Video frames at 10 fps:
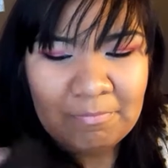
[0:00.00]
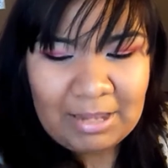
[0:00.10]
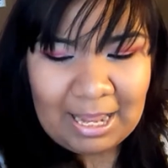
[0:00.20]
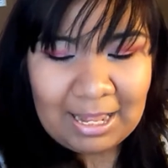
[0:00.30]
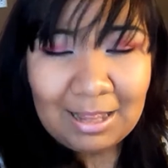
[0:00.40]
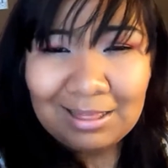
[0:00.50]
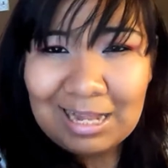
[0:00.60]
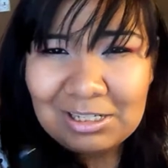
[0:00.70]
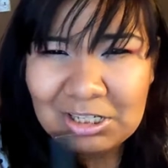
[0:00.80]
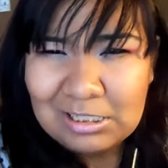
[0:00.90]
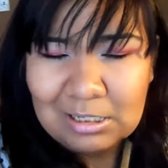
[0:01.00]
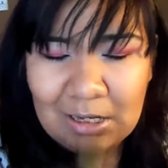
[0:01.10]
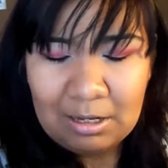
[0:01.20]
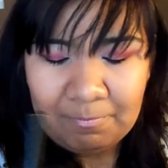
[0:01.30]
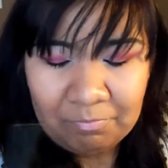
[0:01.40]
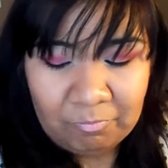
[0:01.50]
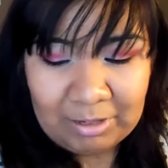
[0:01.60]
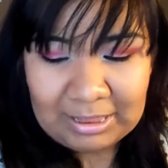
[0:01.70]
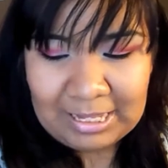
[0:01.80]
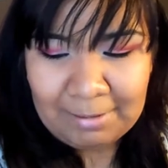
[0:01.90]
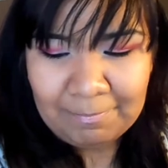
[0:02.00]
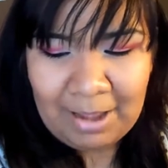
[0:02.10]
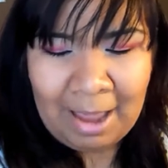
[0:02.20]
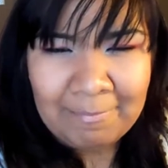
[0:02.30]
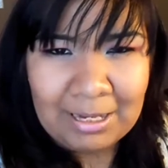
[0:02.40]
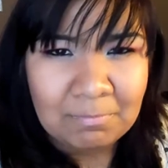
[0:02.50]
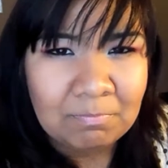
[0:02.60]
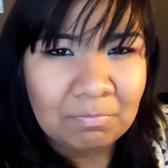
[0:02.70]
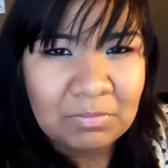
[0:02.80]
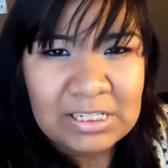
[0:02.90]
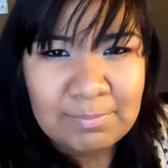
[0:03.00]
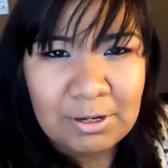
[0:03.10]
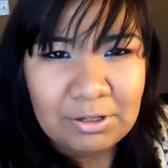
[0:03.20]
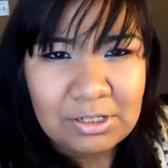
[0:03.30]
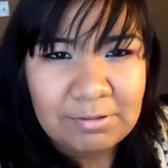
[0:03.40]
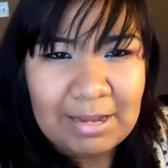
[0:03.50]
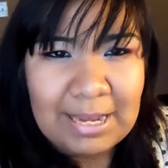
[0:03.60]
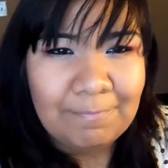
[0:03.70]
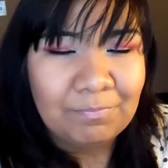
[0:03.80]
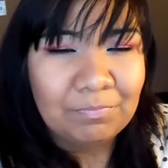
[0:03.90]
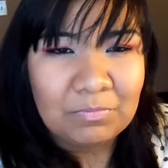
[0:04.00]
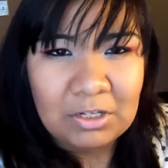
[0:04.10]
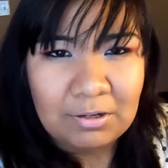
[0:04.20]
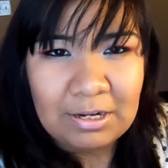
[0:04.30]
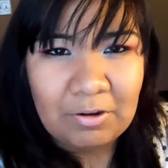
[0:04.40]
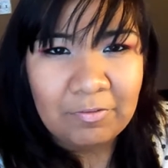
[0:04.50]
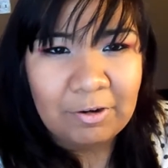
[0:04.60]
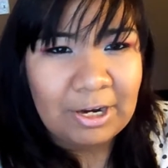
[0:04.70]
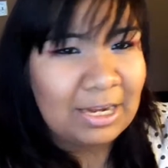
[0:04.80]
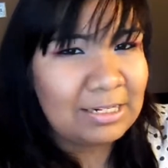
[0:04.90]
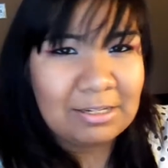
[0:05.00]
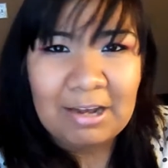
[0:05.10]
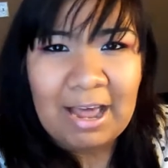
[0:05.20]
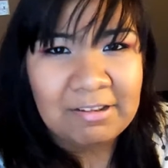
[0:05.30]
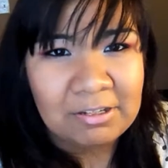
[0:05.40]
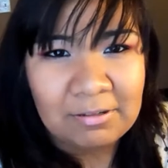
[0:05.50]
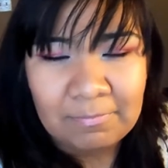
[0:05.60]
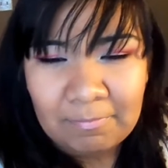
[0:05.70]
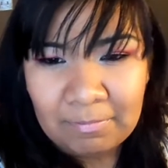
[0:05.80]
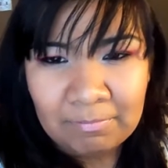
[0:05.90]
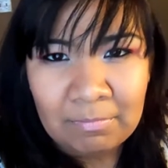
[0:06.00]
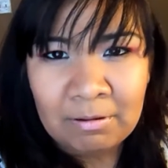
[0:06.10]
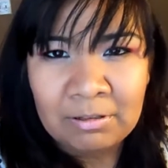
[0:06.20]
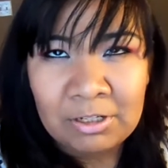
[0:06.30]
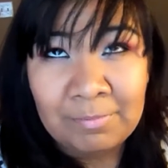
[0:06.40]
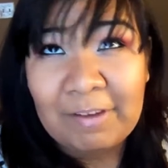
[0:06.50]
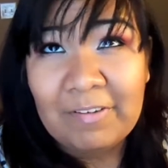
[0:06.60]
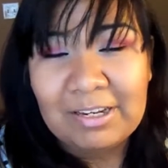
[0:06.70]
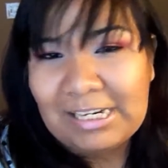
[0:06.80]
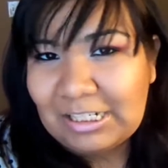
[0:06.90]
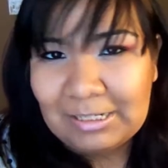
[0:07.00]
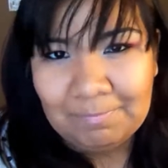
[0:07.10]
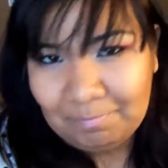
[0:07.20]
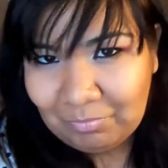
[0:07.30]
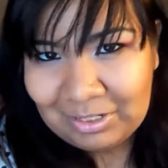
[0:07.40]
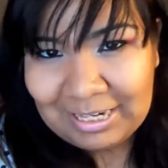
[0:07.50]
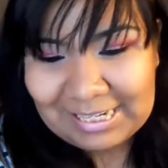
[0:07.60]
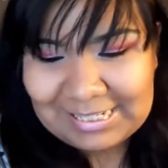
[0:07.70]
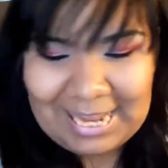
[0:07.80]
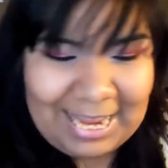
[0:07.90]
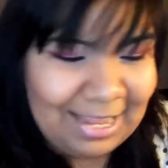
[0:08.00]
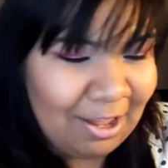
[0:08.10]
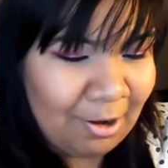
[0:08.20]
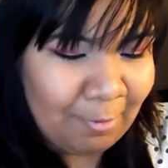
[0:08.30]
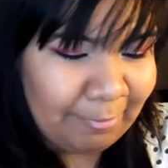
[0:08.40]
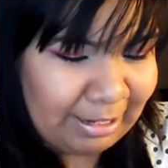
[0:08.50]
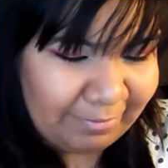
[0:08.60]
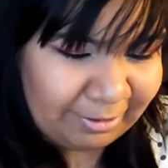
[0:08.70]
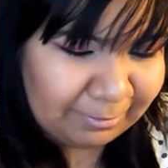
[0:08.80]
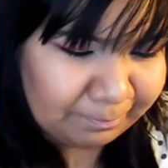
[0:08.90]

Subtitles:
yeah, that's just one thing, but I mean, the smell goes away totally over it until I have to do my foundation the next day, whatever.